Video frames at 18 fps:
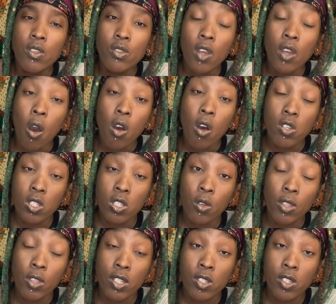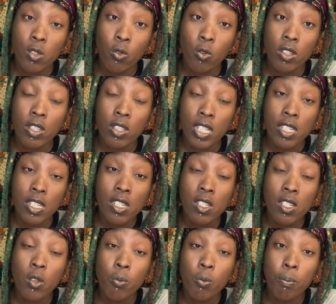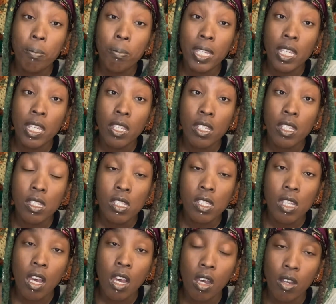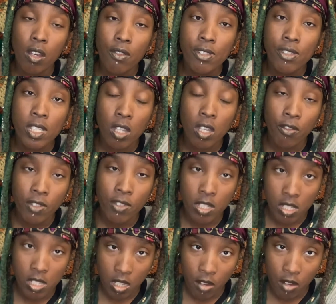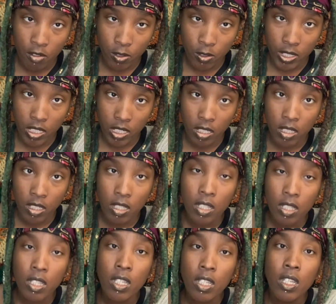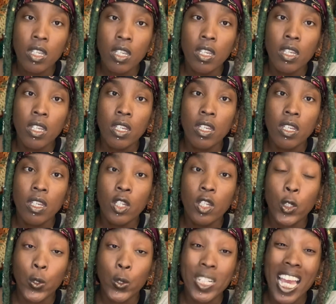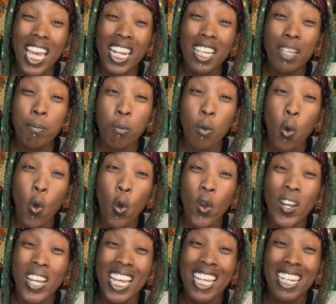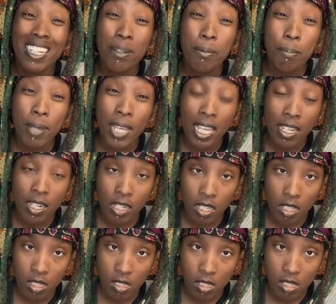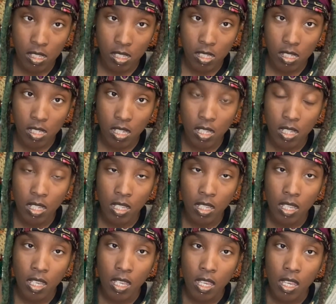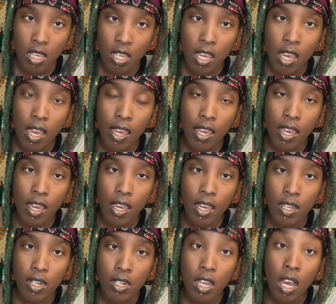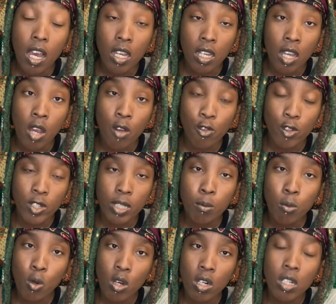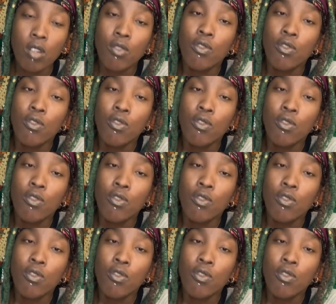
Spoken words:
Also, this is a means of self-discovery, creating more independence, and uncovering more of